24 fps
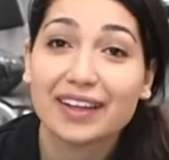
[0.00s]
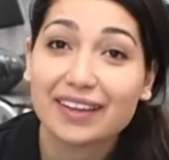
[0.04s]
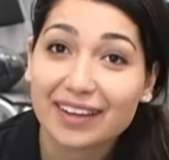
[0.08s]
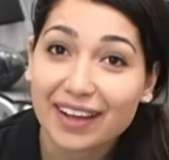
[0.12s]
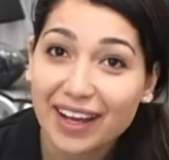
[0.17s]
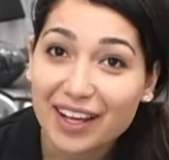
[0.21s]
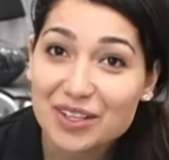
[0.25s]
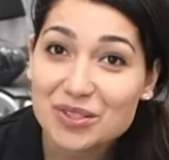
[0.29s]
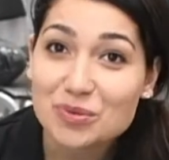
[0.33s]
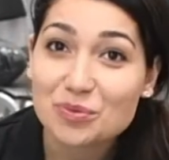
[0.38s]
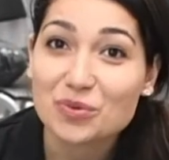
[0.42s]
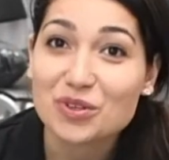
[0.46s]

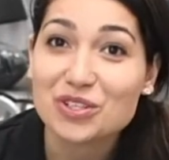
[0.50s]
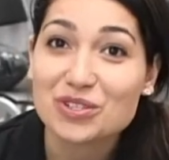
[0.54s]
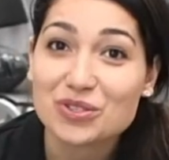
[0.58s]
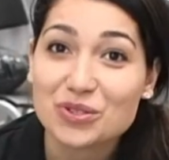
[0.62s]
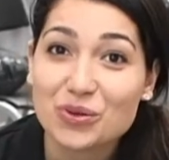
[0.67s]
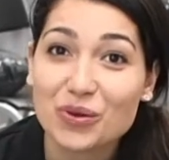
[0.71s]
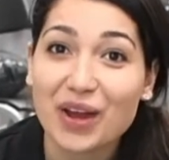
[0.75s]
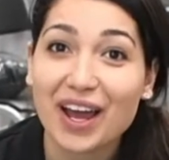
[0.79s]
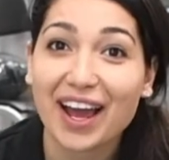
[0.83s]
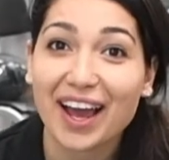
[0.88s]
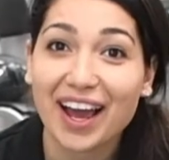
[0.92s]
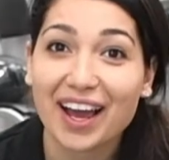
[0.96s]
Yes, we
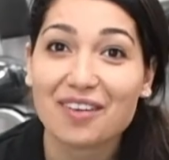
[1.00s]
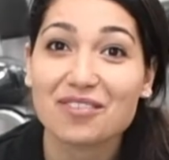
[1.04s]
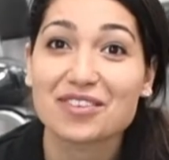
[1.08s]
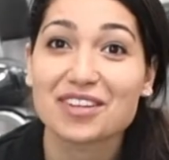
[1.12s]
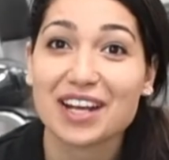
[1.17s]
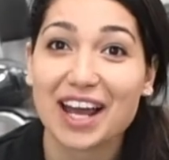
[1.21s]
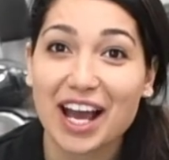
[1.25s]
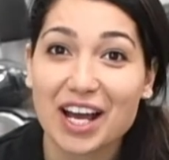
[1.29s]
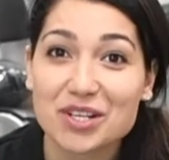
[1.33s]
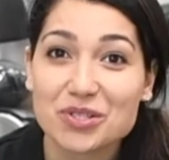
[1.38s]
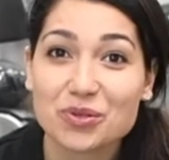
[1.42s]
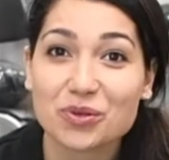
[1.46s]
do have
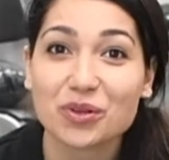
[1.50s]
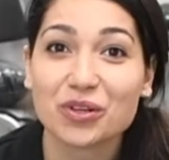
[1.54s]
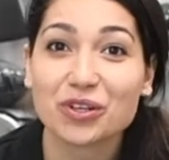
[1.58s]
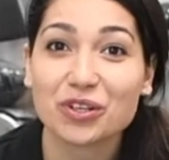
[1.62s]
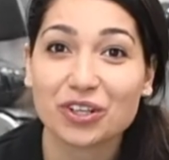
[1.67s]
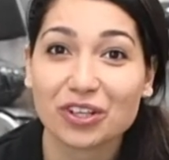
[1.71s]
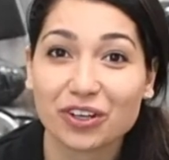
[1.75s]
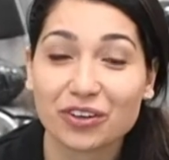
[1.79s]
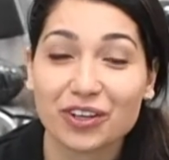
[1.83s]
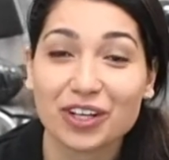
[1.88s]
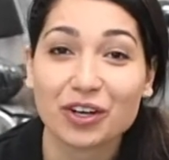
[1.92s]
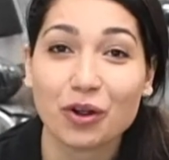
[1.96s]
natural
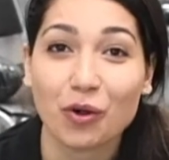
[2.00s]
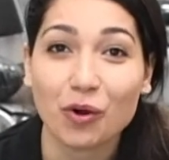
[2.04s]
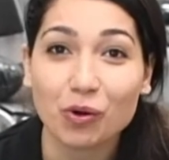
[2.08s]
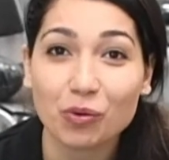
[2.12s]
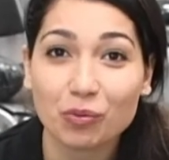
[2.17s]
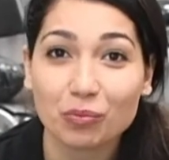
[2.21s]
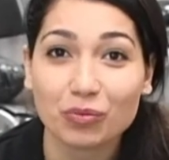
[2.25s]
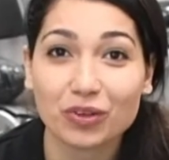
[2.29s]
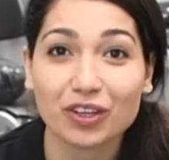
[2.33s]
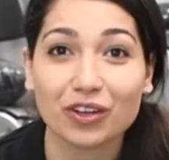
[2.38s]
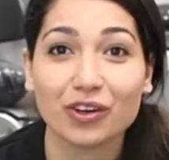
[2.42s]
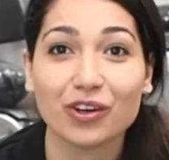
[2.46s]
occurring
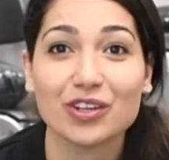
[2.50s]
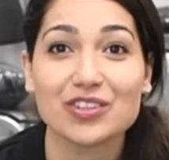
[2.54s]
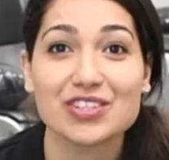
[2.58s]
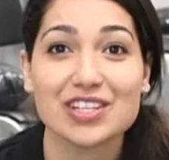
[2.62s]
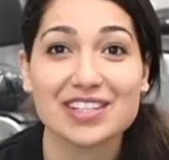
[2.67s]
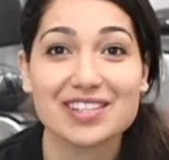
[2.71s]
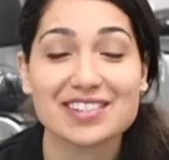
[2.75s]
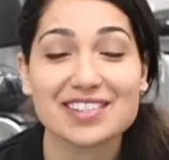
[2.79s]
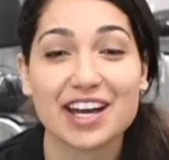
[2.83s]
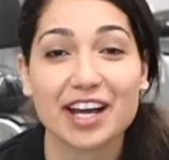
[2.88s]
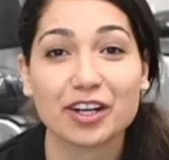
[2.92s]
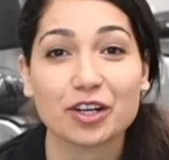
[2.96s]
opioids
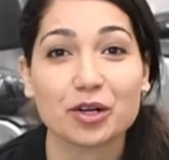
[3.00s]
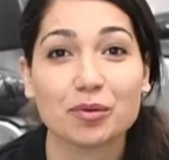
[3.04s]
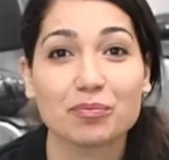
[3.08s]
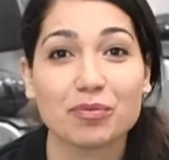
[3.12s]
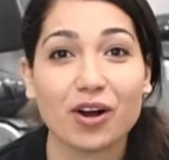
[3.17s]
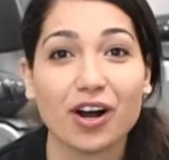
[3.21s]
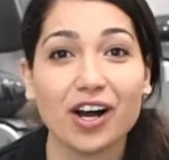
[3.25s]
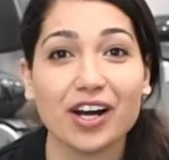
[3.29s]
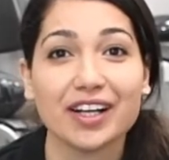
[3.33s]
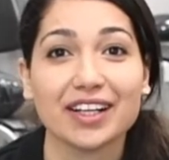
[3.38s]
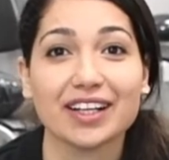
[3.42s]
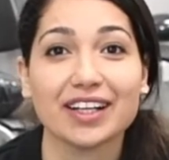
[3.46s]
inside our
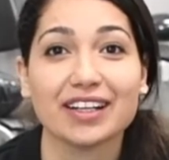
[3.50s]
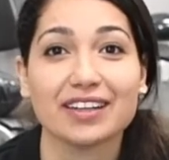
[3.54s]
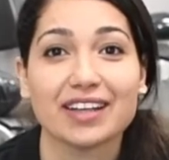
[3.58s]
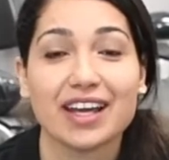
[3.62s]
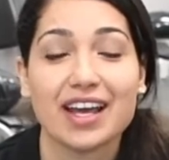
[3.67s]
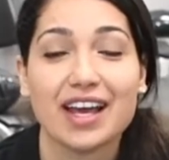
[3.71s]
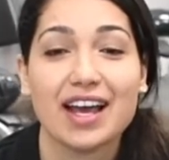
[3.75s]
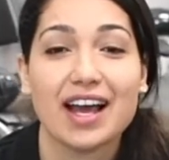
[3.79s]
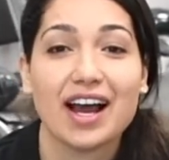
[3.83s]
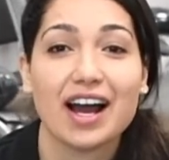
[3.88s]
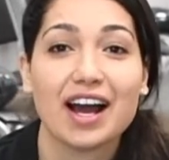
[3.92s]
body.